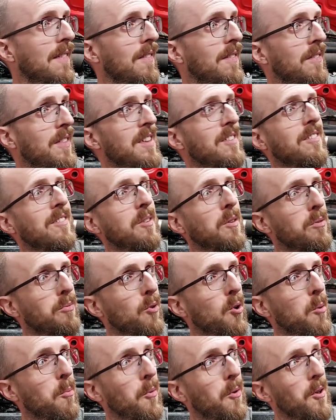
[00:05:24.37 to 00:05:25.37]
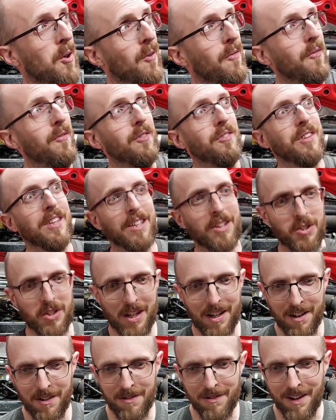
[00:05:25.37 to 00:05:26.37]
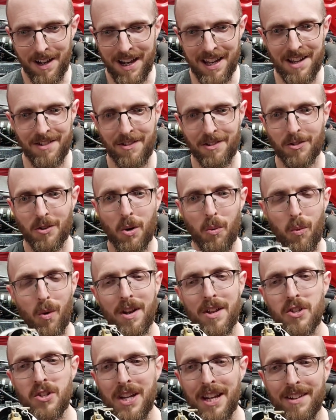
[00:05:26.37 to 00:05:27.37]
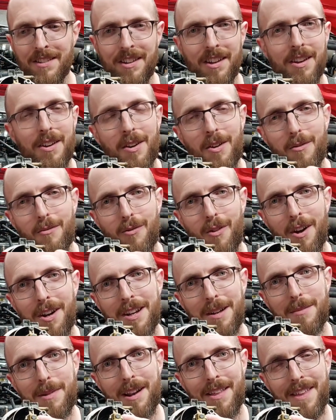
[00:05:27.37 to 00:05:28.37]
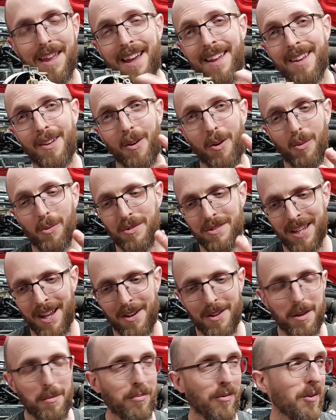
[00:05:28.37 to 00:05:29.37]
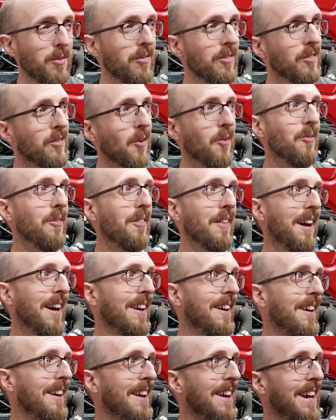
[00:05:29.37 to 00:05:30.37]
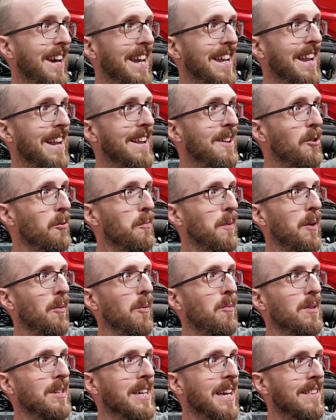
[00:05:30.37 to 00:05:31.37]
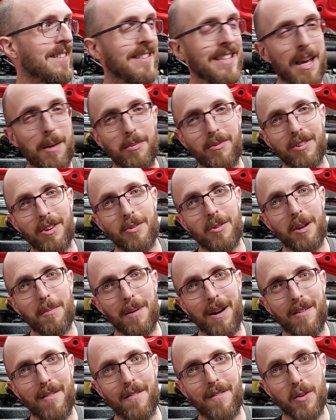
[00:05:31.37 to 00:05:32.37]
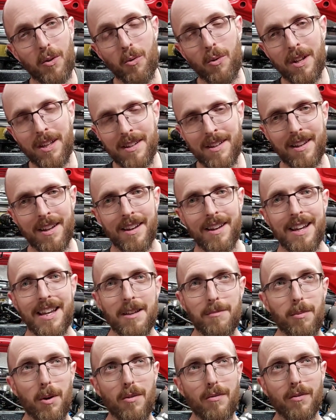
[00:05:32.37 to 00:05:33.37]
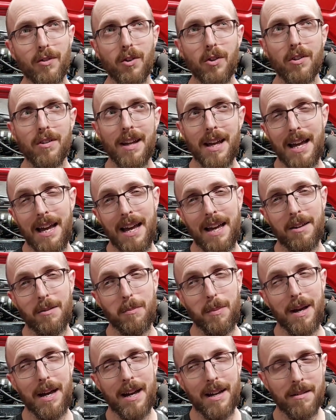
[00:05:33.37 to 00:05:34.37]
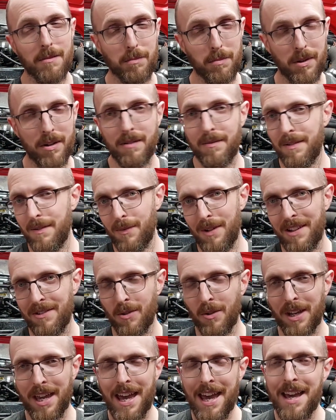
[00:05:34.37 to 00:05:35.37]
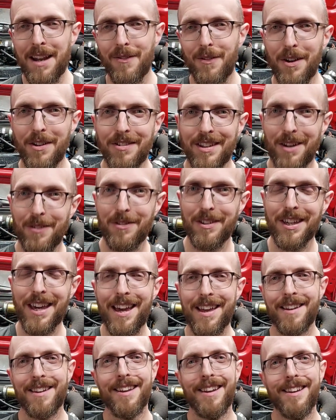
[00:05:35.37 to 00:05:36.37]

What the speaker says: this is a throttle body off of a Cinquecento, and it's just got one injector right in the middle of there. Now, I will tell you the pros and cons of that in a little bit when we get to the episode about fueling. It's both good and bad, but let's not get ahead of ourselves again.